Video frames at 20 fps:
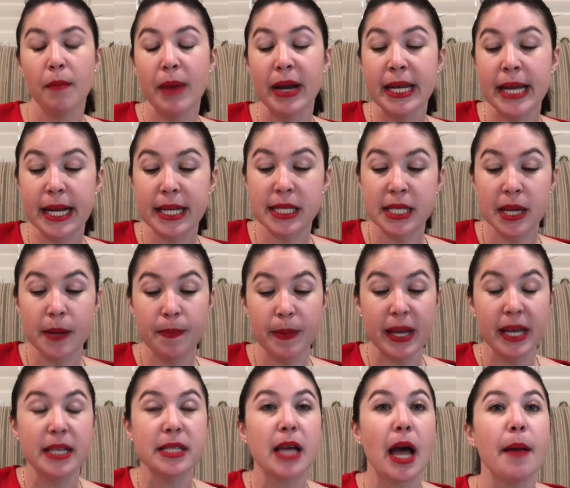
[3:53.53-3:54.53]
my next tip
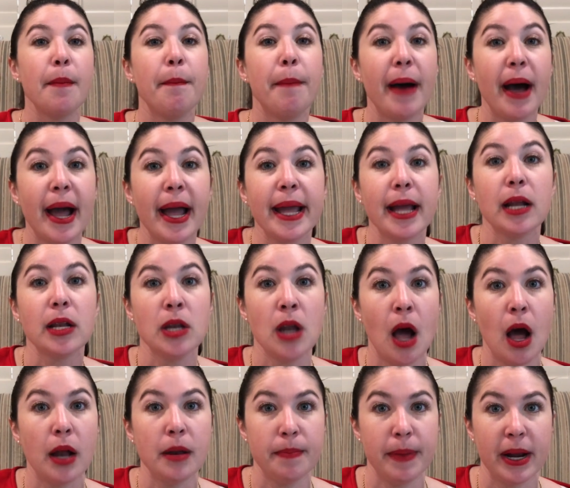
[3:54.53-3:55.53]
is I buy
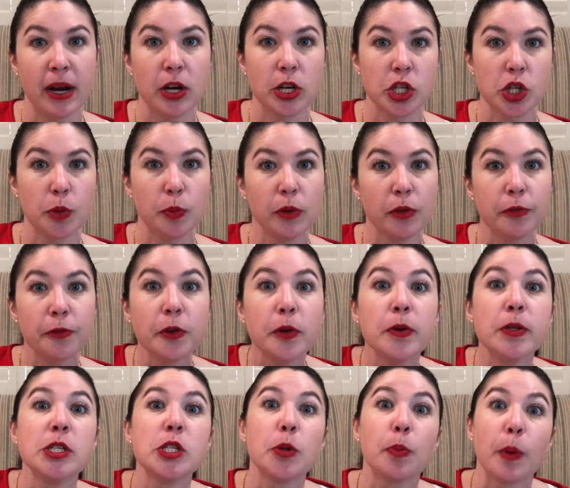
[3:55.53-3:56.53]
non-perishable
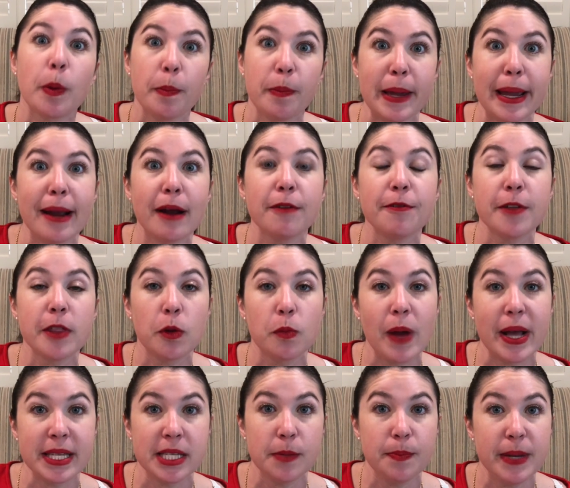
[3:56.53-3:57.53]
foods to prepare for the
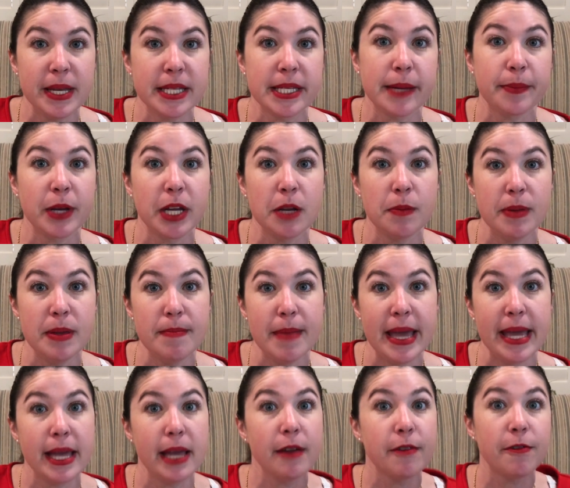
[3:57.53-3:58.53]
recipes I'm gonna be
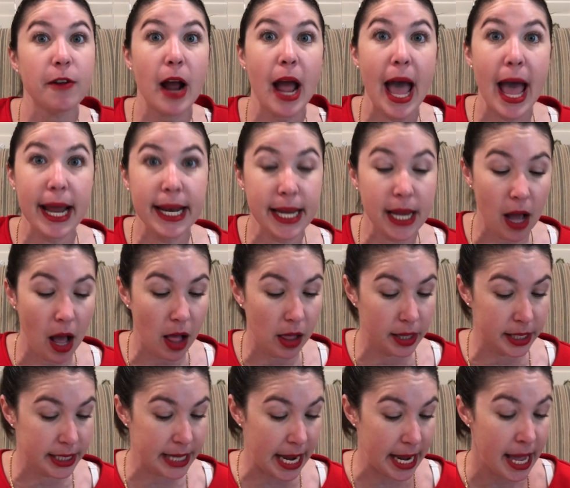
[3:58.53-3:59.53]
making for any
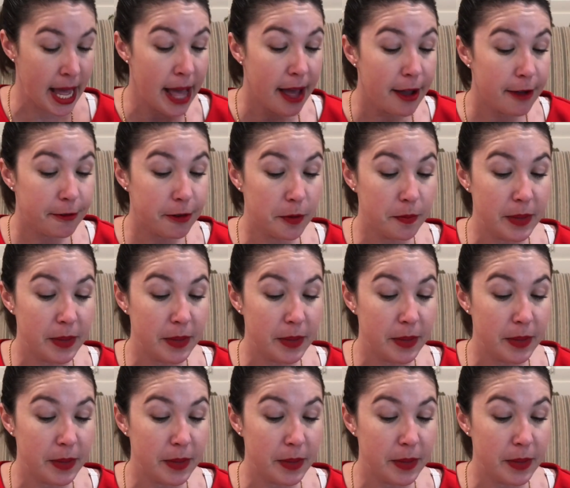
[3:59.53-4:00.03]
holiday. For